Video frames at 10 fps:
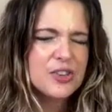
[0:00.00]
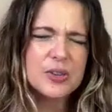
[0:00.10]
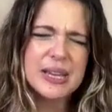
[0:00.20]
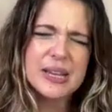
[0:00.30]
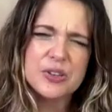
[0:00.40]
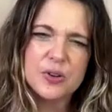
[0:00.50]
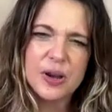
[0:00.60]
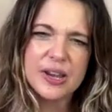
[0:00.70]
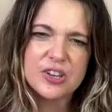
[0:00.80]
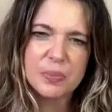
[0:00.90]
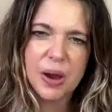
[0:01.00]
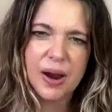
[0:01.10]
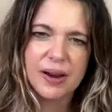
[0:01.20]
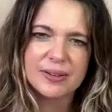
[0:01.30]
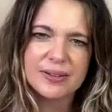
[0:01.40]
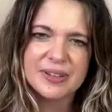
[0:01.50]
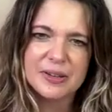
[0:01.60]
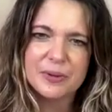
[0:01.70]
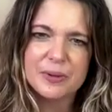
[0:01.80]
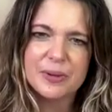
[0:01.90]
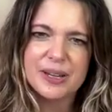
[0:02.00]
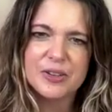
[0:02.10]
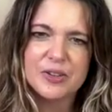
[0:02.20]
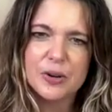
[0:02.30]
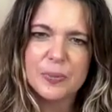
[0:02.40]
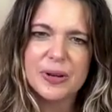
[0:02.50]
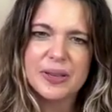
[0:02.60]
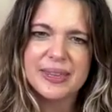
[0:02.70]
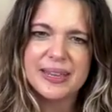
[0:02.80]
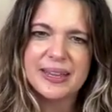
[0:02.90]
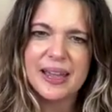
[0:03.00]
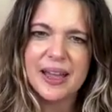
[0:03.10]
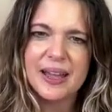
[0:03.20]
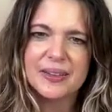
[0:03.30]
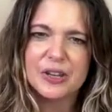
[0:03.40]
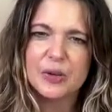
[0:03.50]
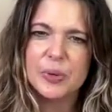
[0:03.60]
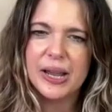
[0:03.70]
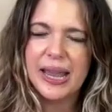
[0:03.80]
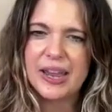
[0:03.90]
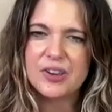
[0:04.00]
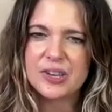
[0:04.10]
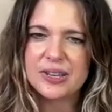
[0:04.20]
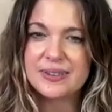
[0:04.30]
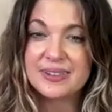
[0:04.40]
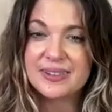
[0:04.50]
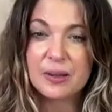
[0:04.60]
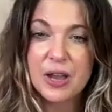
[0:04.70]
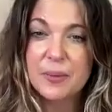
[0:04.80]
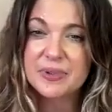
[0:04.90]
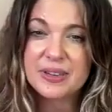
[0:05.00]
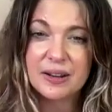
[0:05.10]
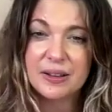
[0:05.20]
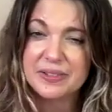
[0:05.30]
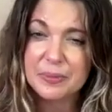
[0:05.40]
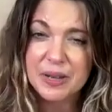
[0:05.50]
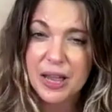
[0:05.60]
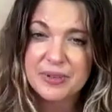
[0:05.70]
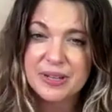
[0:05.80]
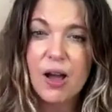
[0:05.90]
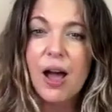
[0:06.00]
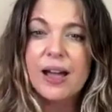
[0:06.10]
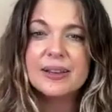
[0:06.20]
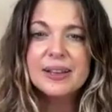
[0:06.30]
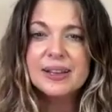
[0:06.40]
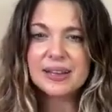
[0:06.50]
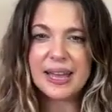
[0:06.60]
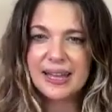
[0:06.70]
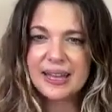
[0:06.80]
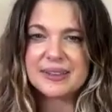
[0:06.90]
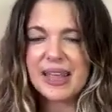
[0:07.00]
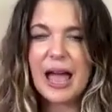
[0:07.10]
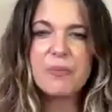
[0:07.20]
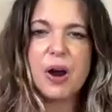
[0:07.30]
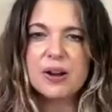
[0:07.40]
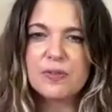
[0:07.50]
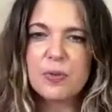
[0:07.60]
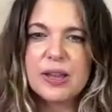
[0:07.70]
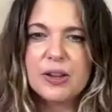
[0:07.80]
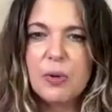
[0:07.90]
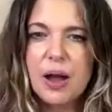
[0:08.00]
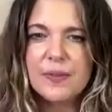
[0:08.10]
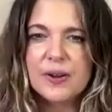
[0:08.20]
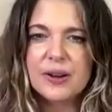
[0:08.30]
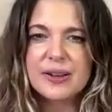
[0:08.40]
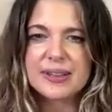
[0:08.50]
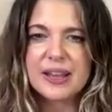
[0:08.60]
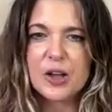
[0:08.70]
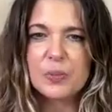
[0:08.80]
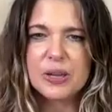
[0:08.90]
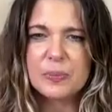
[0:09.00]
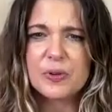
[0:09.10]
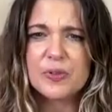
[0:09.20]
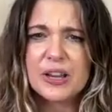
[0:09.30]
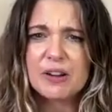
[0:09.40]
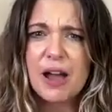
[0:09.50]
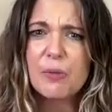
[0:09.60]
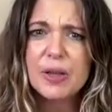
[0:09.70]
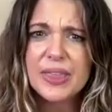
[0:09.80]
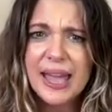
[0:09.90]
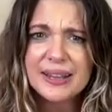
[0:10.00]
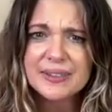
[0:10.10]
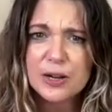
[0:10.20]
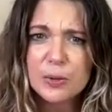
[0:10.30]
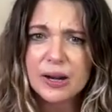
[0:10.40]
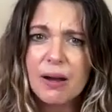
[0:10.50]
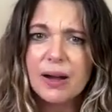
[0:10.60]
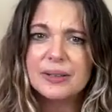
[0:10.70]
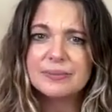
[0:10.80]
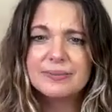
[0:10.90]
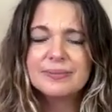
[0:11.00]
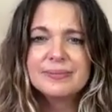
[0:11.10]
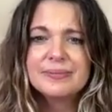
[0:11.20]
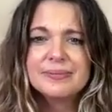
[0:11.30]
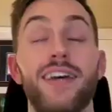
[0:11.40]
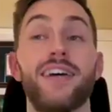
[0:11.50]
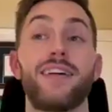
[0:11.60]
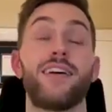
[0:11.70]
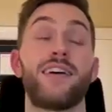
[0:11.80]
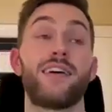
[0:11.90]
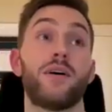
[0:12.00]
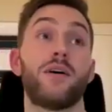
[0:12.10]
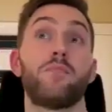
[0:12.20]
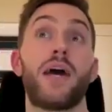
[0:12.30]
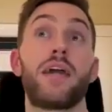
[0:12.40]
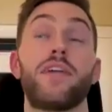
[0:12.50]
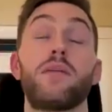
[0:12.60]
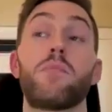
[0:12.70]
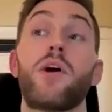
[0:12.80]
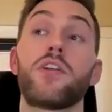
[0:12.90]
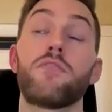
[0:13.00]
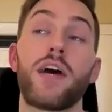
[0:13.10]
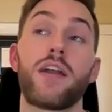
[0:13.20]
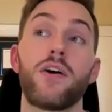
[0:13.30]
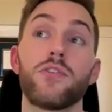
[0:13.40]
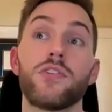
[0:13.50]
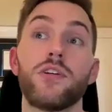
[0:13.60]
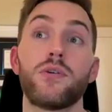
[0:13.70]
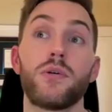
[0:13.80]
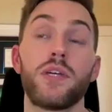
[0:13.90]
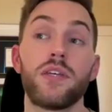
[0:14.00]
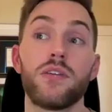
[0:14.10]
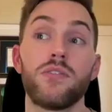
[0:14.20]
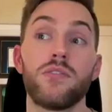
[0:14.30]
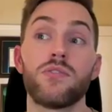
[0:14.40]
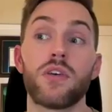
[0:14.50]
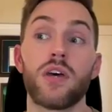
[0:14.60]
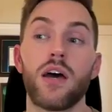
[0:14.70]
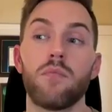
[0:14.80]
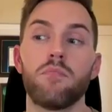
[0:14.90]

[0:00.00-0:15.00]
do the integration part, to interpret the communications, sometimes subtle, sometimes not? Like, is that part of what you offer? Is to help people figure out what the heck is going on? Yeah, yeah. I think part of that also is